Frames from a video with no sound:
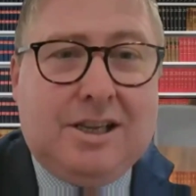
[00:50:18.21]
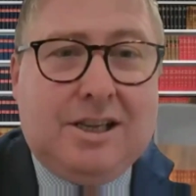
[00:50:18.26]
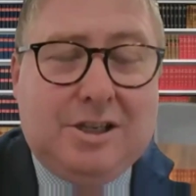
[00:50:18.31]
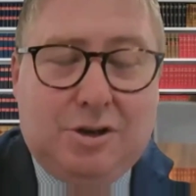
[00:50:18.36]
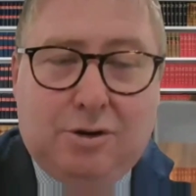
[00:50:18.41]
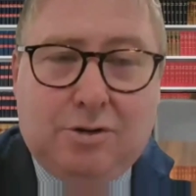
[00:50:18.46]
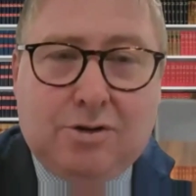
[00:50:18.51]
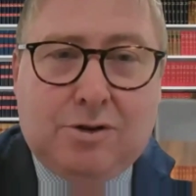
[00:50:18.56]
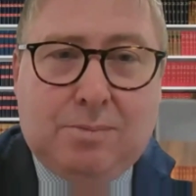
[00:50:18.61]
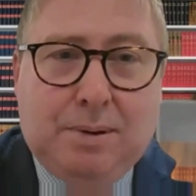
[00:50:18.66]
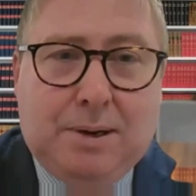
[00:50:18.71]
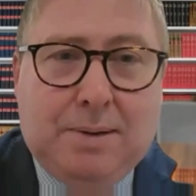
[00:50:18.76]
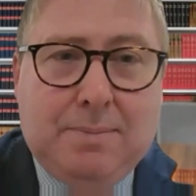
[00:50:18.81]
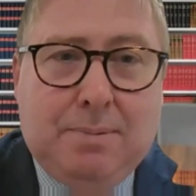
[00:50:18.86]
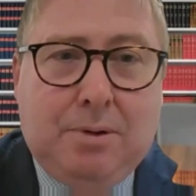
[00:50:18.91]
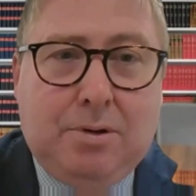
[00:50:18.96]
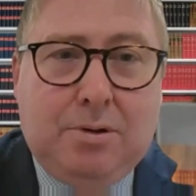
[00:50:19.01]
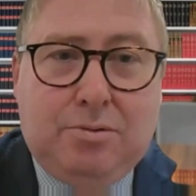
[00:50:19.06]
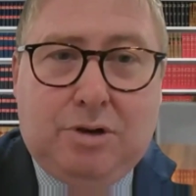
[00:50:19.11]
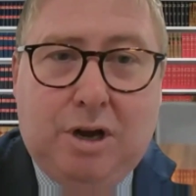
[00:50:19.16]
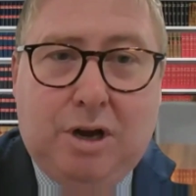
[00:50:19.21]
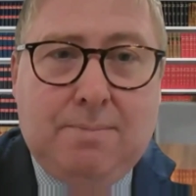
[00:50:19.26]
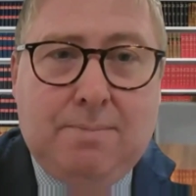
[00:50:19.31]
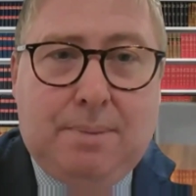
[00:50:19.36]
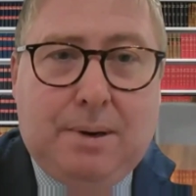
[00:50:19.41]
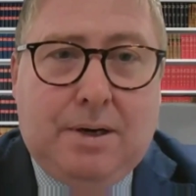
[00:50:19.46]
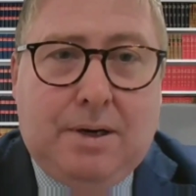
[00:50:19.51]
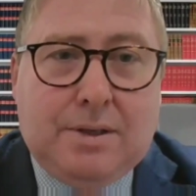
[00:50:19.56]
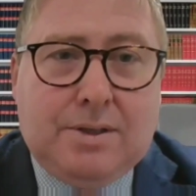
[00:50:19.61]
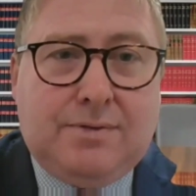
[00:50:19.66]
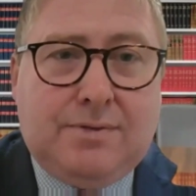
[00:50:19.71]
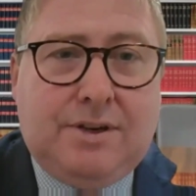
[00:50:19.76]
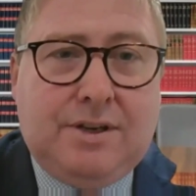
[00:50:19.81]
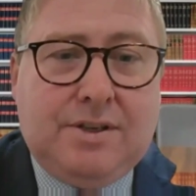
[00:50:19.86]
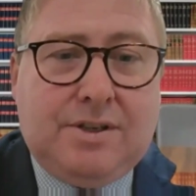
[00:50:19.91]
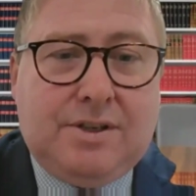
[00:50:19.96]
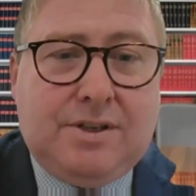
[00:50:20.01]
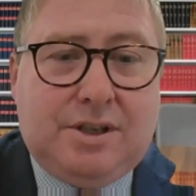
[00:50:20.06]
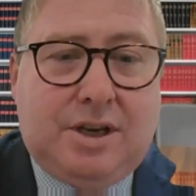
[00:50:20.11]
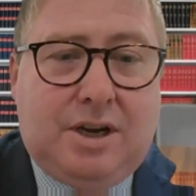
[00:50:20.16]
There's lots of people who don't pass
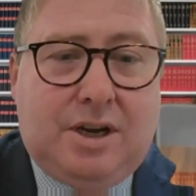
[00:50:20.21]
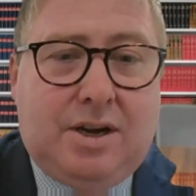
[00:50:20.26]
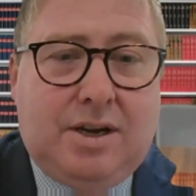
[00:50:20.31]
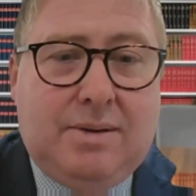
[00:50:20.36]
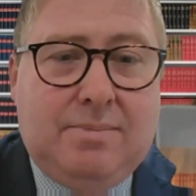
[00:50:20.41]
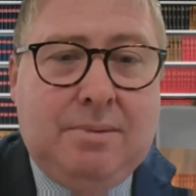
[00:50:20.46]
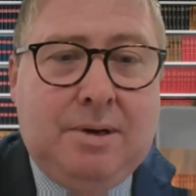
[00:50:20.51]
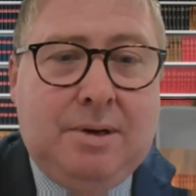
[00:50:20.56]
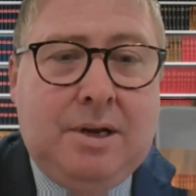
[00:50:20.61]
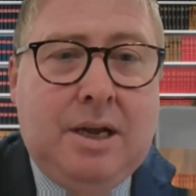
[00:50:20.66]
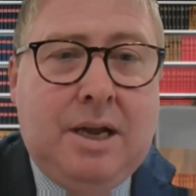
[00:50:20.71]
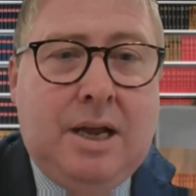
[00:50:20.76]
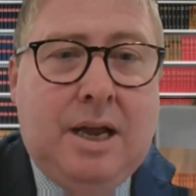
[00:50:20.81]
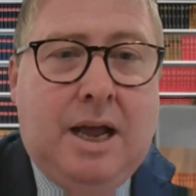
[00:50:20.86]
first time.